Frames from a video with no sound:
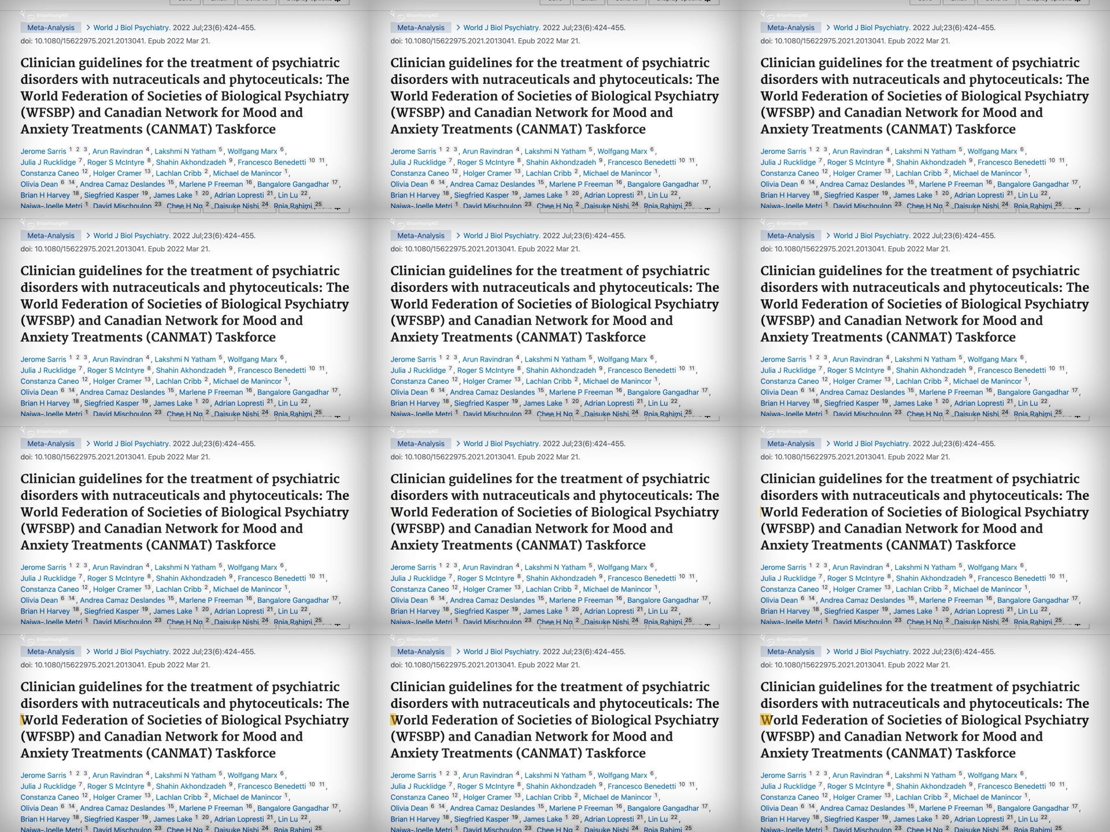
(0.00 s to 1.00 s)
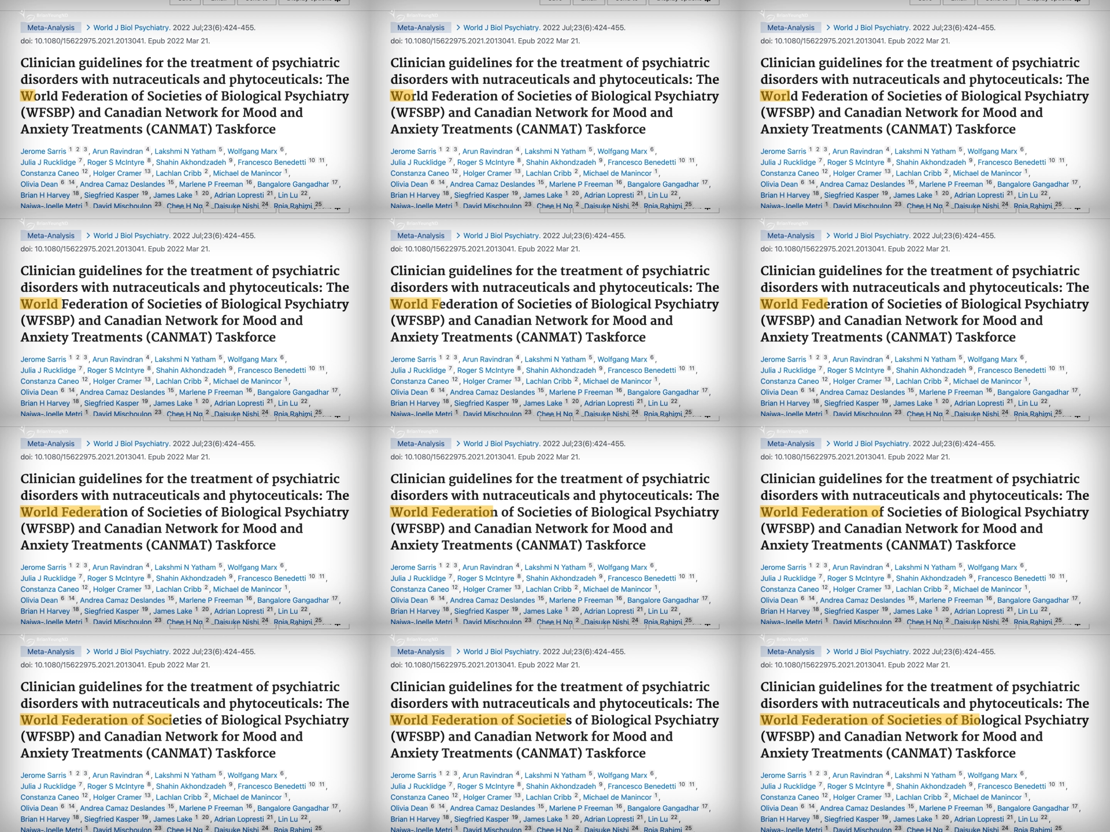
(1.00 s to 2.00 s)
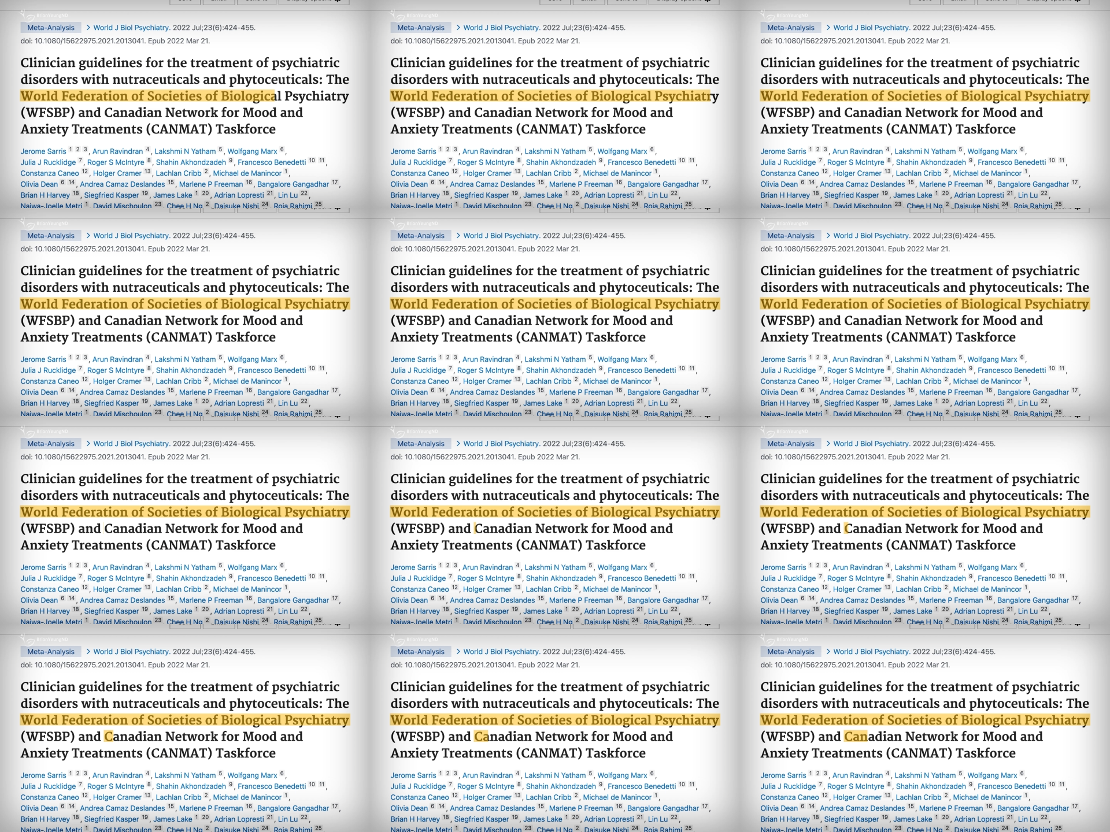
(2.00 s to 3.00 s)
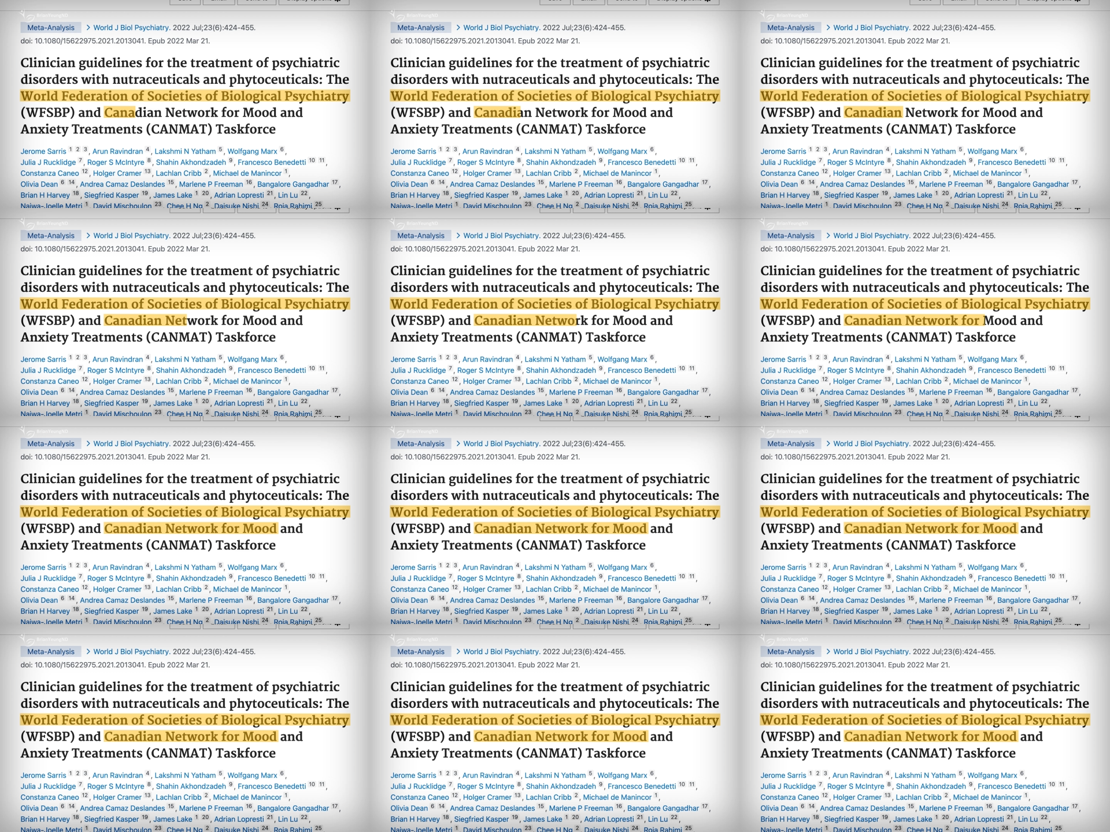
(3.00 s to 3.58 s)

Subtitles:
[unreadable: no face in view]